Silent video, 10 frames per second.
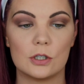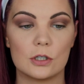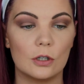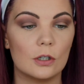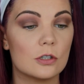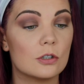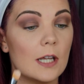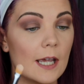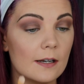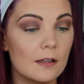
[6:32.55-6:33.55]
Just look
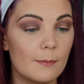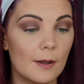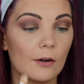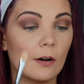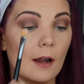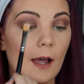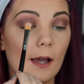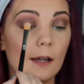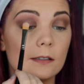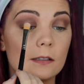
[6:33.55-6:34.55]
straight into the mirror
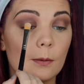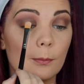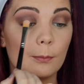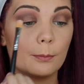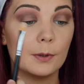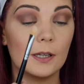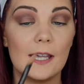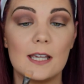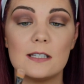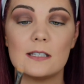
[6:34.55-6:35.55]
and
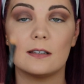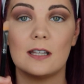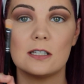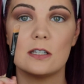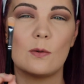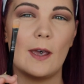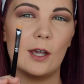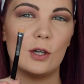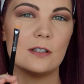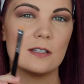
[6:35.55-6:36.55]
place, this is quite
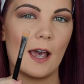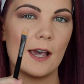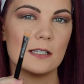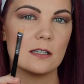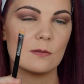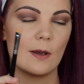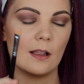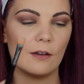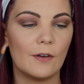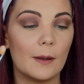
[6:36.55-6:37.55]
a good size as well,
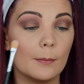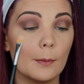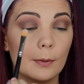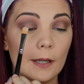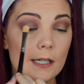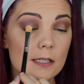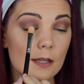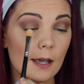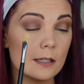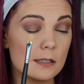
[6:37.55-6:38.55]
I find, but place
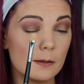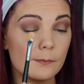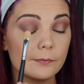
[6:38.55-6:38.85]
this